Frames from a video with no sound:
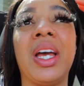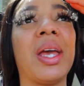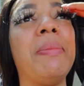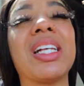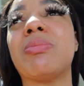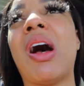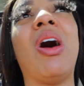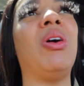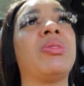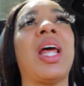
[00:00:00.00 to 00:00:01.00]
it messes my
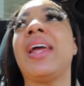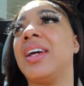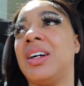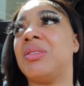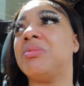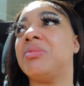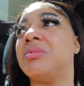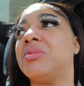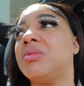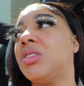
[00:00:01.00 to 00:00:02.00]
whole day up.
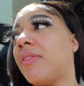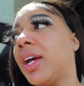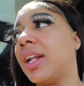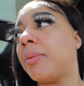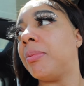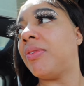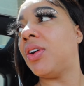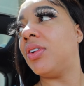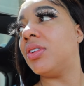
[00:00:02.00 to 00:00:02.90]
You ever had that happen before?